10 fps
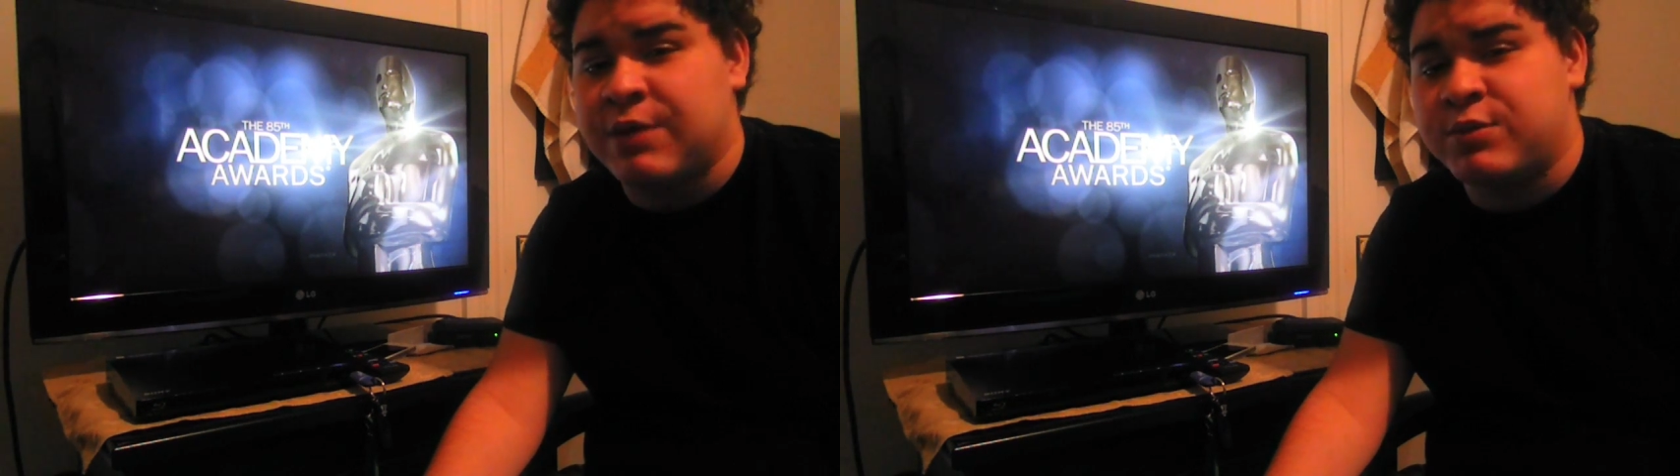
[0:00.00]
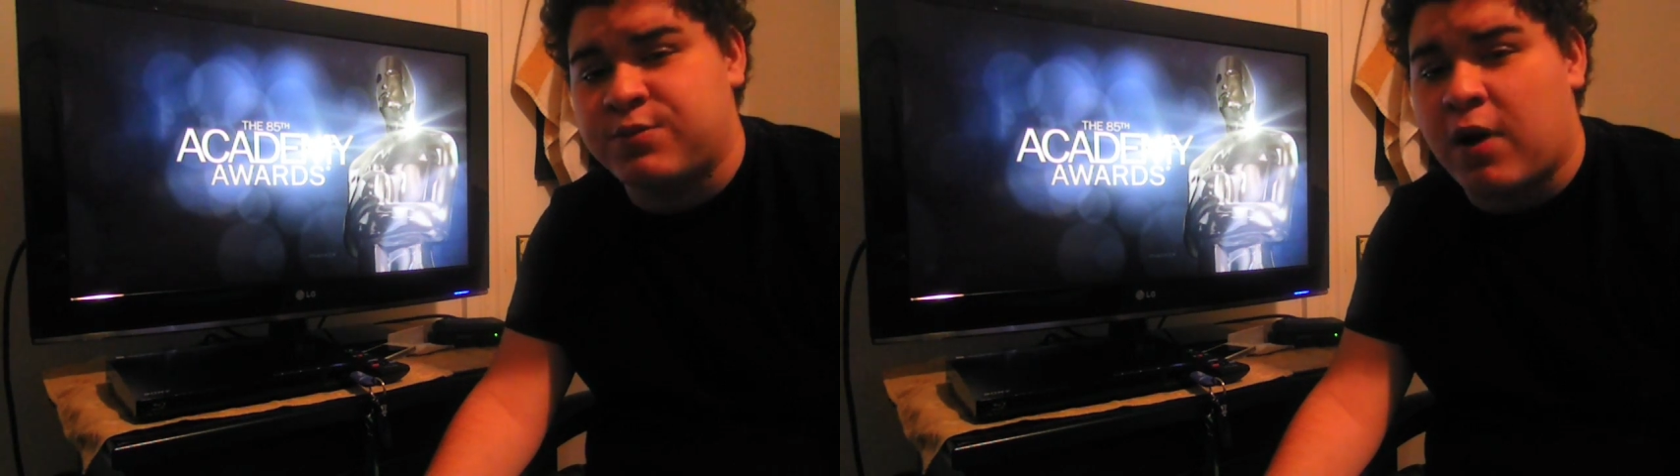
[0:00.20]

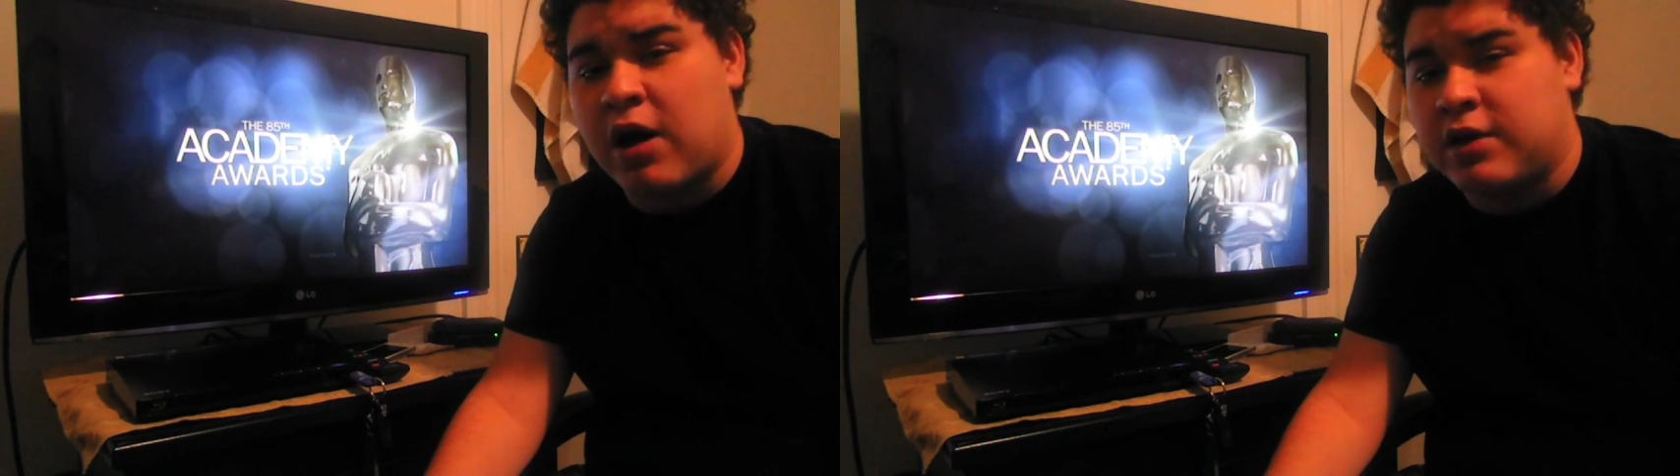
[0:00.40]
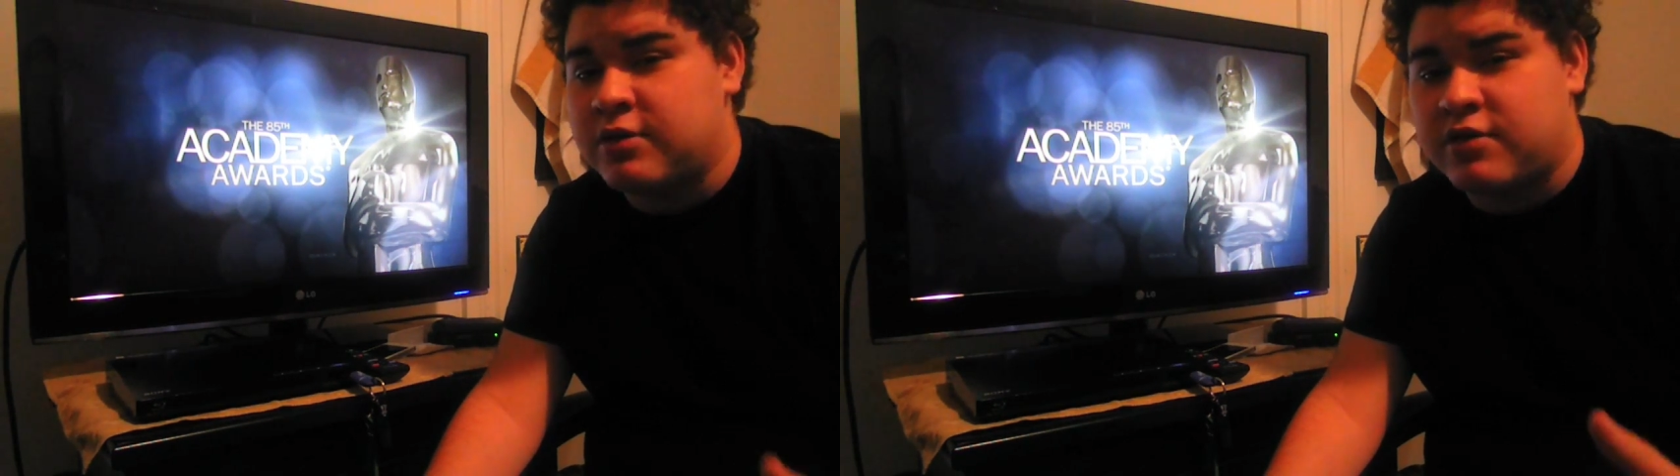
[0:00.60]
James
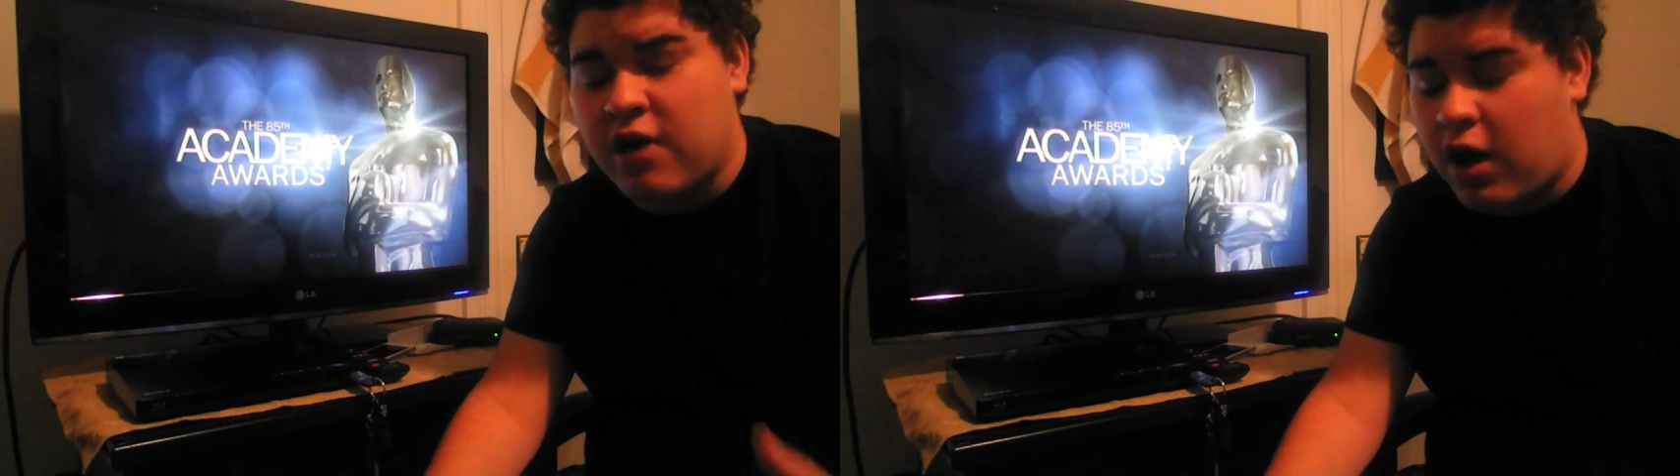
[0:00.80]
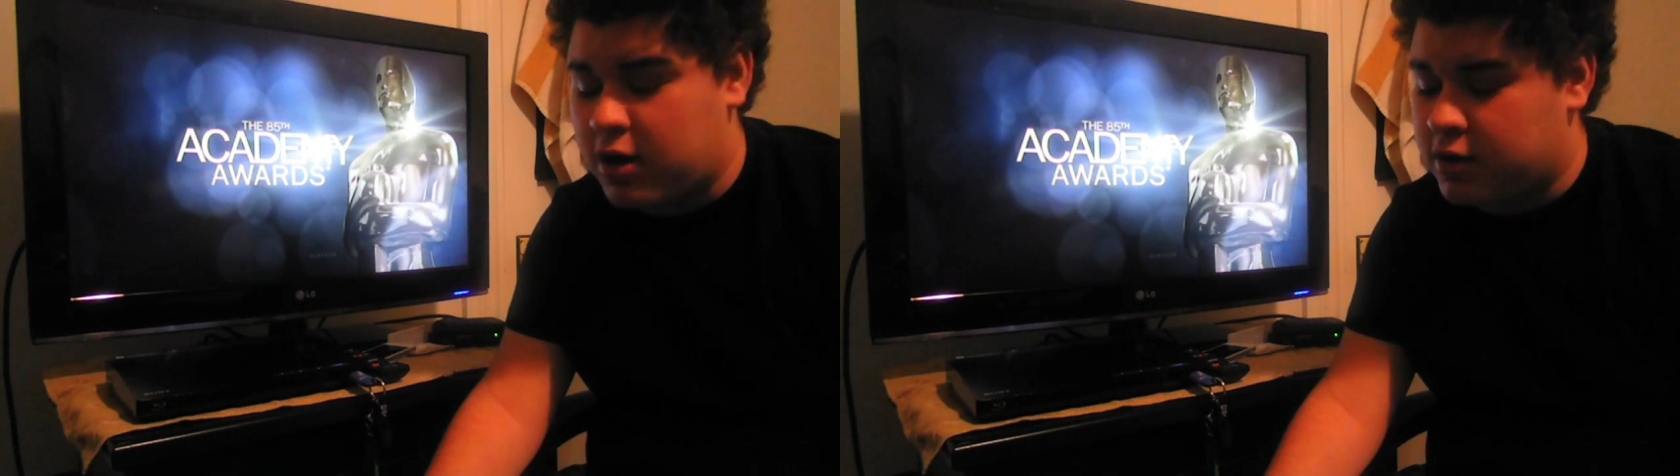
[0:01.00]
Bond
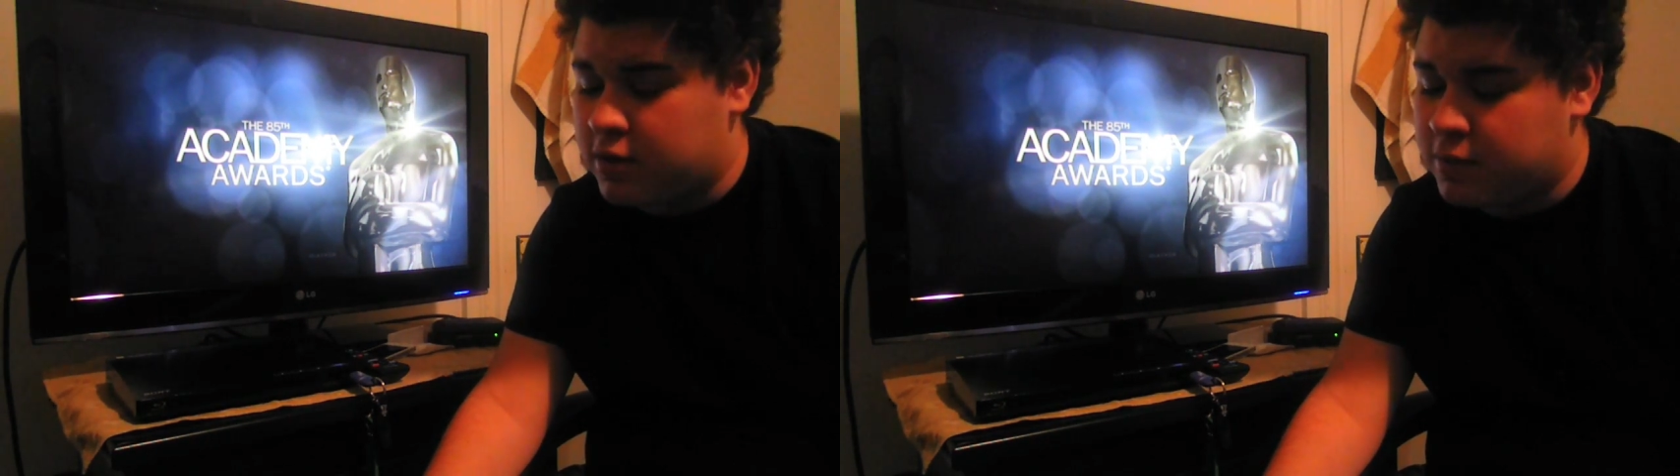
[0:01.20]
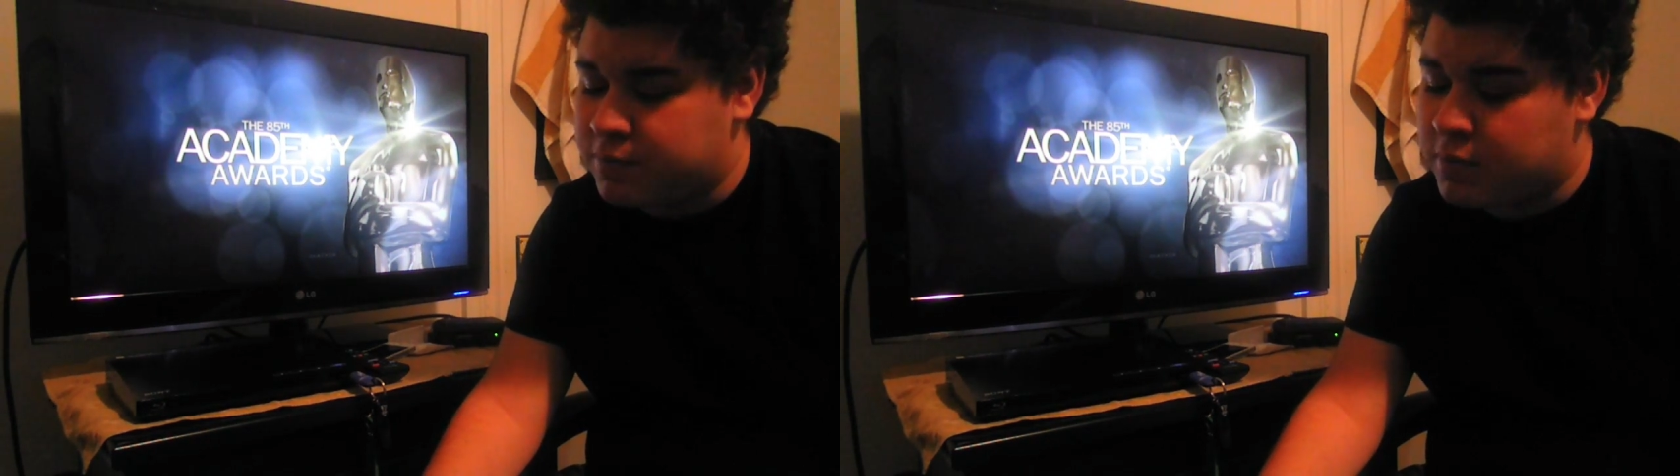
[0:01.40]
song.